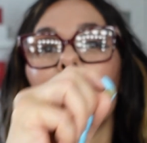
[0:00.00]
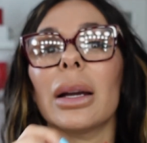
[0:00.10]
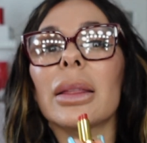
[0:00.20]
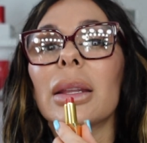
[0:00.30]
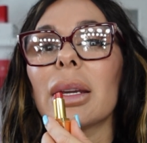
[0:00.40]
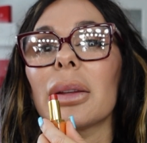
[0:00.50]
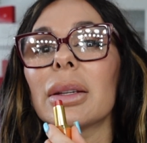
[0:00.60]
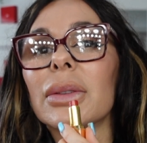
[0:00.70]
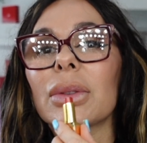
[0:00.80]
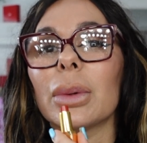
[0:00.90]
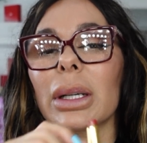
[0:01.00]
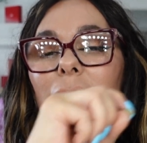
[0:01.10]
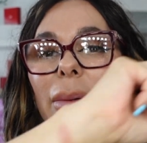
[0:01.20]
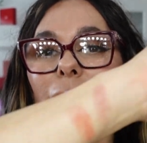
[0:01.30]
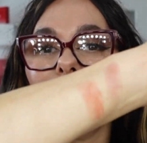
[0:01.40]
I think this one
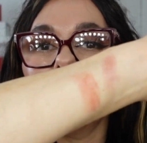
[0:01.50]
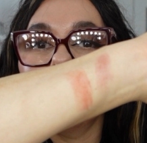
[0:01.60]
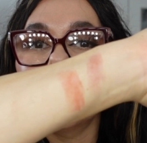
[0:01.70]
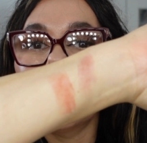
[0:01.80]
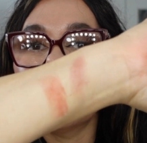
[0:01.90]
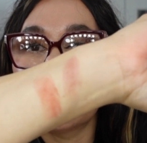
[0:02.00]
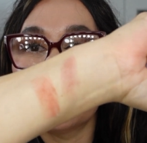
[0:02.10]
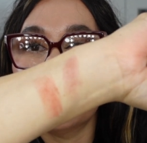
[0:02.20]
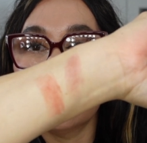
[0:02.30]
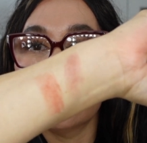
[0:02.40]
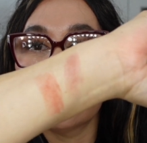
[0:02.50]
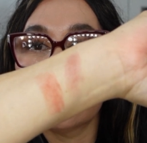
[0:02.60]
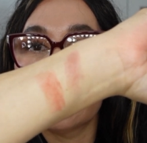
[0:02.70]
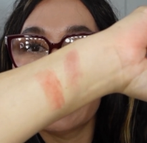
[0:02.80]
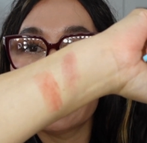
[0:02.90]
can be beautiful.
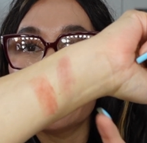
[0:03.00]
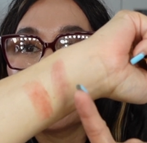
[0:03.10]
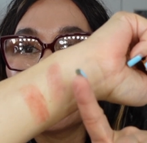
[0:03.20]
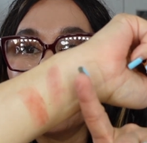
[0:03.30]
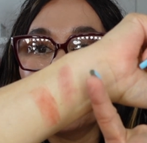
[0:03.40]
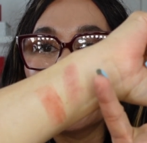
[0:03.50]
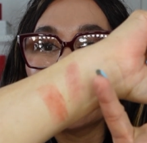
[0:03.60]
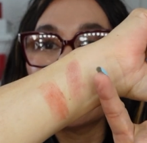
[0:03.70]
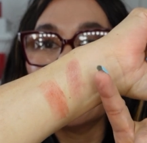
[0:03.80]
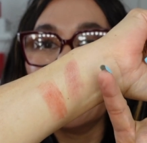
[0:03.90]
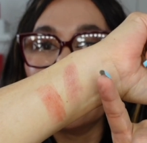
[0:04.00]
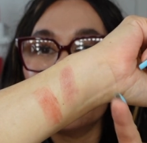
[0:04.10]
This definitely have